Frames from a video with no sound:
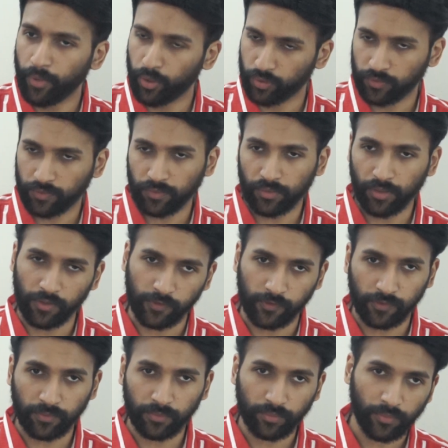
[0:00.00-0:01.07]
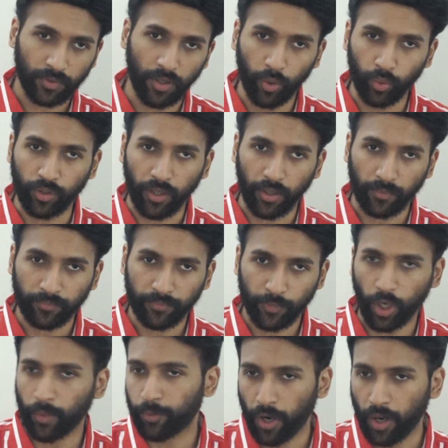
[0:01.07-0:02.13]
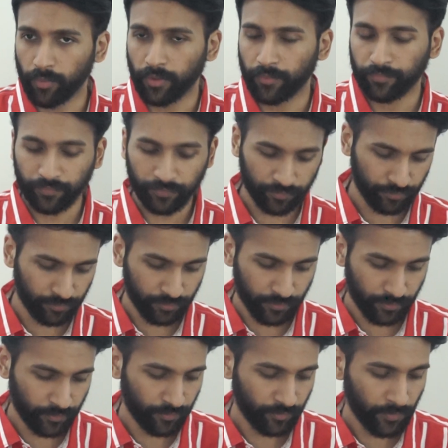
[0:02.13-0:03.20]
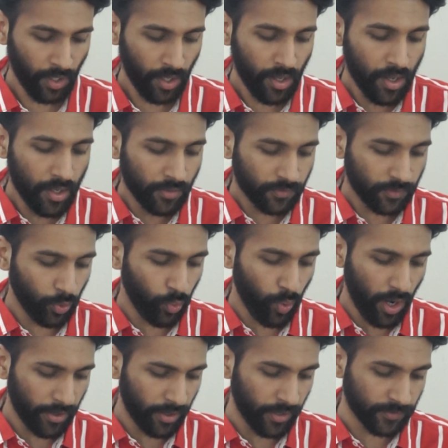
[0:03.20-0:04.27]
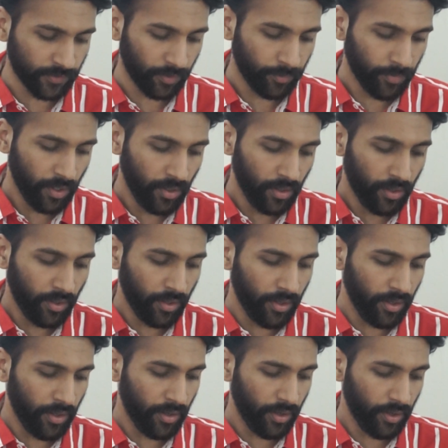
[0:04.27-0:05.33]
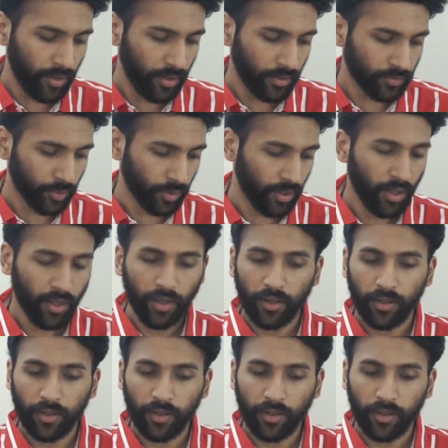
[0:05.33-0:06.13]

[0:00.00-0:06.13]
Both is okay, no problem. So Varanasyam, sorry,